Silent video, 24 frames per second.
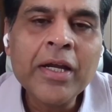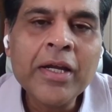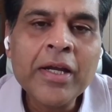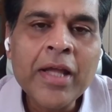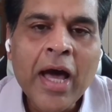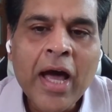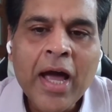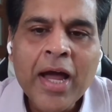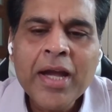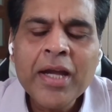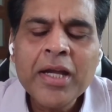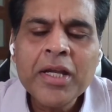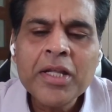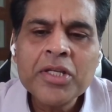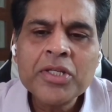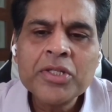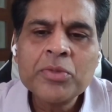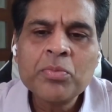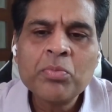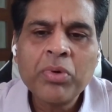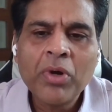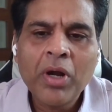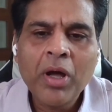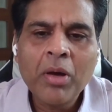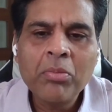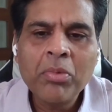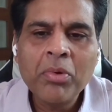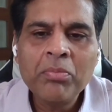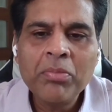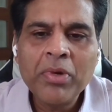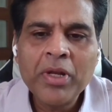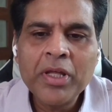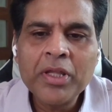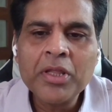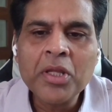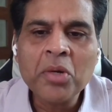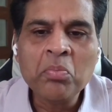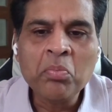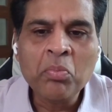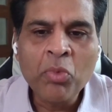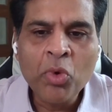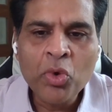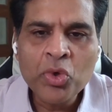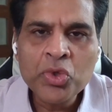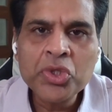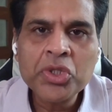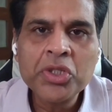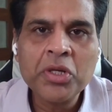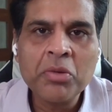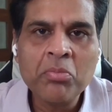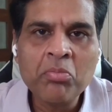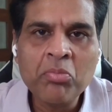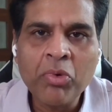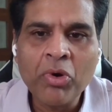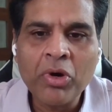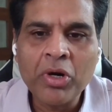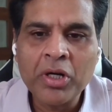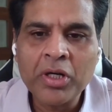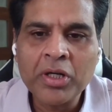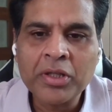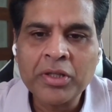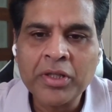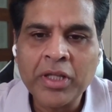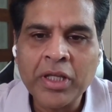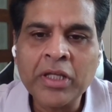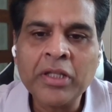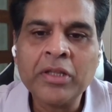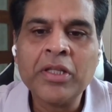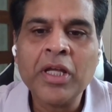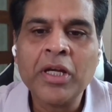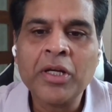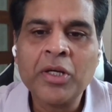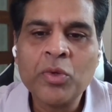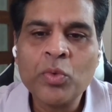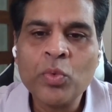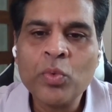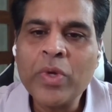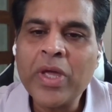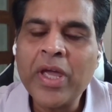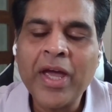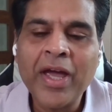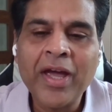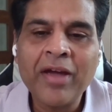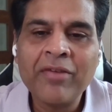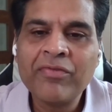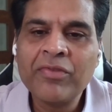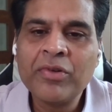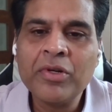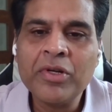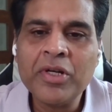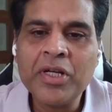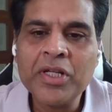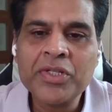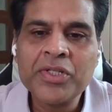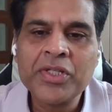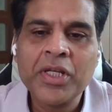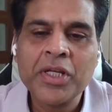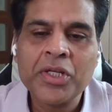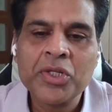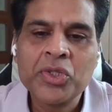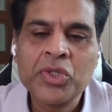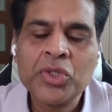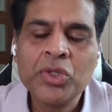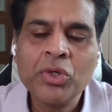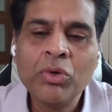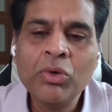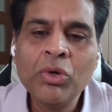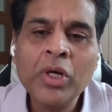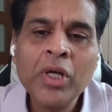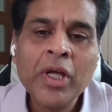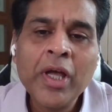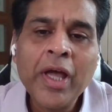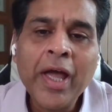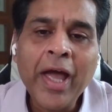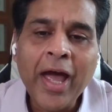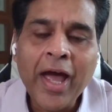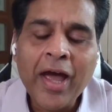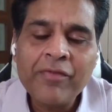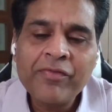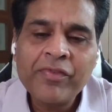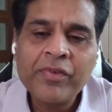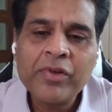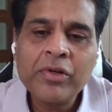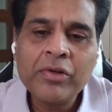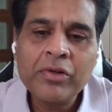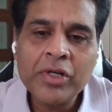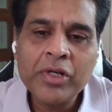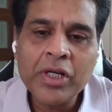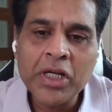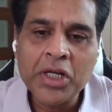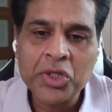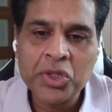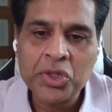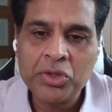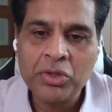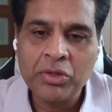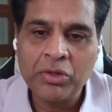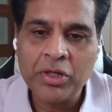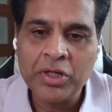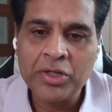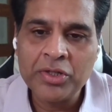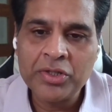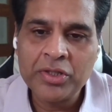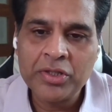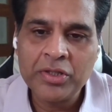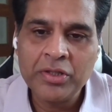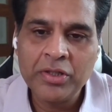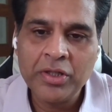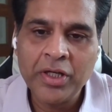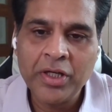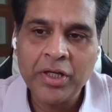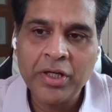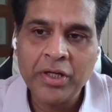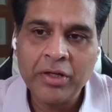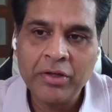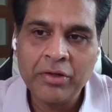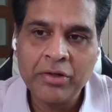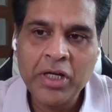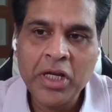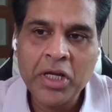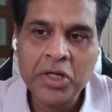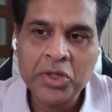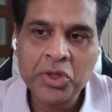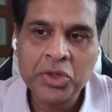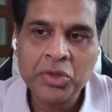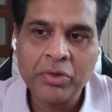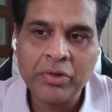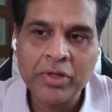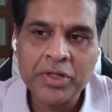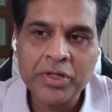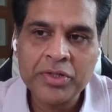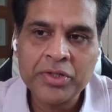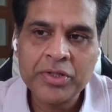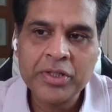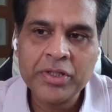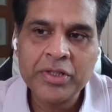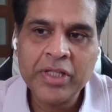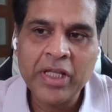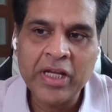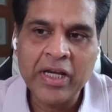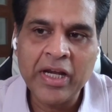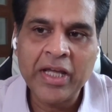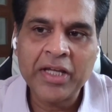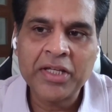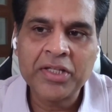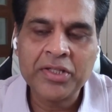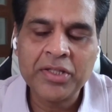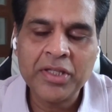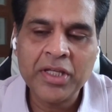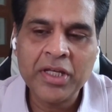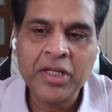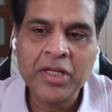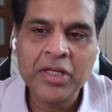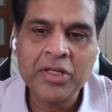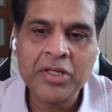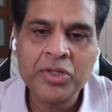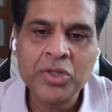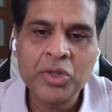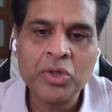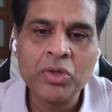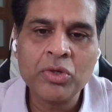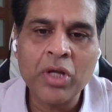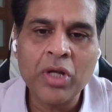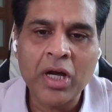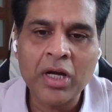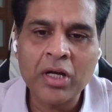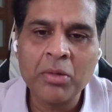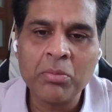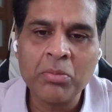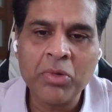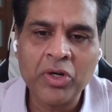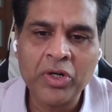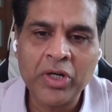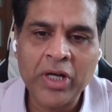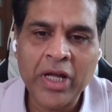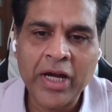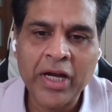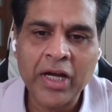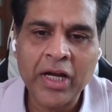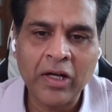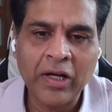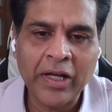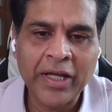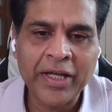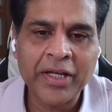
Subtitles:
Diet is probably the most important thing that we have to discuss. So after reassurance, the next thing is to talk about diet.